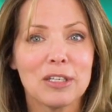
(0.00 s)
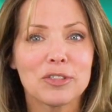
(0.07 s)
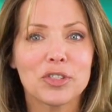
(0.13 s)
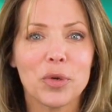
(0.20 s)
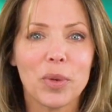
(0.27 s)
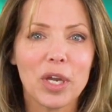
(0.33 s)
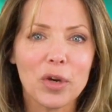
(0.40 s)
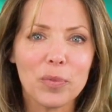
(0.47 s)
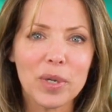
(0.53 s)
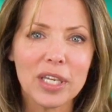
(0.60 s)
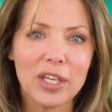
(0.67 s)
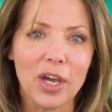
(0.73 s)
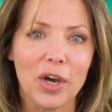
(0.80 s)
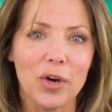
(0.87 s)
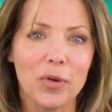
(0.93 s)
So here we
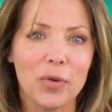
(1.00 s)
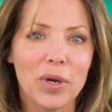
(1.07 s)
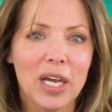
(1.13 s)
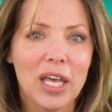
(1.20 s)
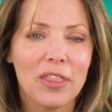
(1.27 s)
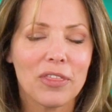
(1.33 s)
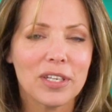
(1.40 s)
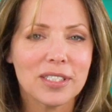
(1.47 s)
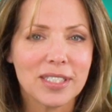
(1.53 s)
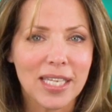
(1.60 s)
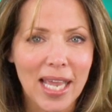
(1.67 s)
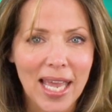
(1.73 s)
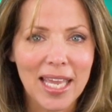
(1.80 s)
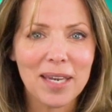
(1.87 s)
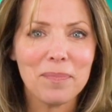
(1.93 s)
go, the
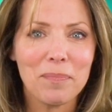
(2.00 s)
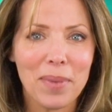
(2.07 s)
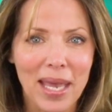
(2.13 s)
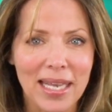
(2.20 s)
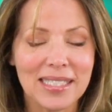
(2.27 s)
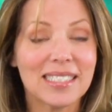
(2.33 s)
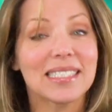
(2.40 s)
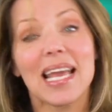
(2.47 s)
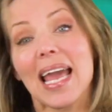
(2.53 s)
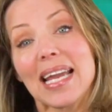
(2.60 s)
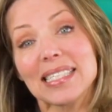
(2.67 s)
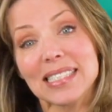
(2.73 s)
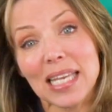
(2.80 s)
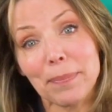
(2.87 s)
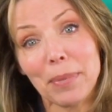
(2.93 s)
10 best
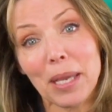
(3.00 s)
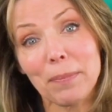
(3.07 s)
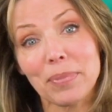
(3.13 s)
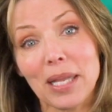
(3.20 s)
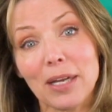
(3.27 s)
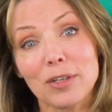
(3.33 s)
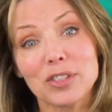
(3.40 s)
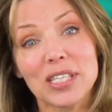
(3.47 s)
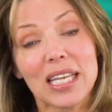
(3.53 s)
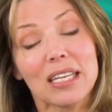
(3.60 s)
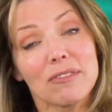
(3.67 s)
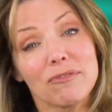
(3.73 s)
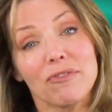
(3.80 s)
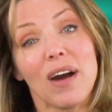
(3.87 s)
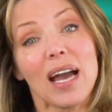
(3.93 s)
ATP players
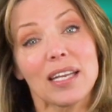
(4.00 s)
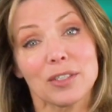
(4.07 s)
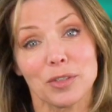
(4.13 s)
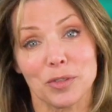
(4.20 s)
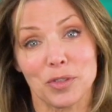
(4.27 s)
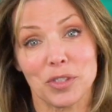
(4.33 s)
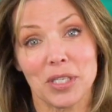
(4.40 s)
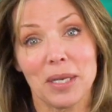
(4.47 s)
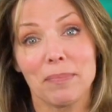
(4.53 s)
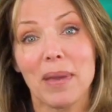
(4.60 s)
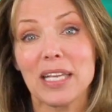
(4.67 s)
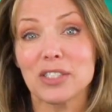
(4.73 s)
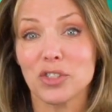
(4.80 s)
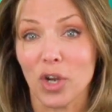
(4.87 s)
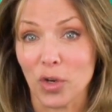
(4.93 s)
in finals
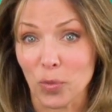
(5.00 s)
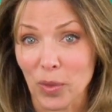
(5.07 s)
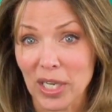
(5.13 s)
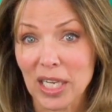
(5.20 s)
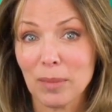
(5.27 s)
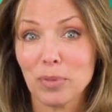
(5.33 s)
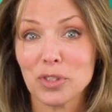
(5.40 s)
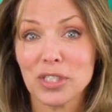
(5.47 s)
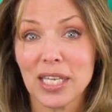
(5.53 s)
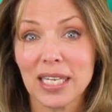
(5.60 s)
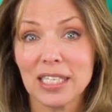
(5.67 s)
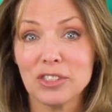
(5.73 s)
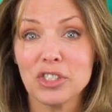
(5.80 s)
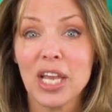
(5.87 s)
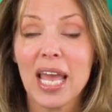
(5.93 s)
based on winning
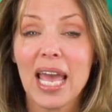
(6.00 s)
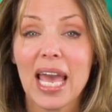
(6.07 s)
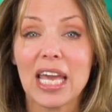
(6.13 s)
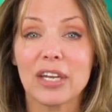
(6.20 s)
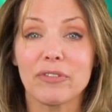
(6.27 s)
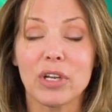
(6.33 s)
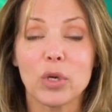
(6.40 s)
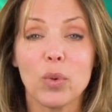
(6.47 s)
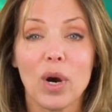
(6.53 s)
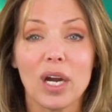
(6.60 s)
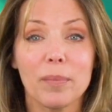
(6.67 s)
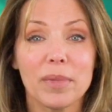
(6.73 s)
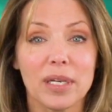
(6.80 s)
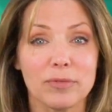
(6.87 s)
percentage and a requirement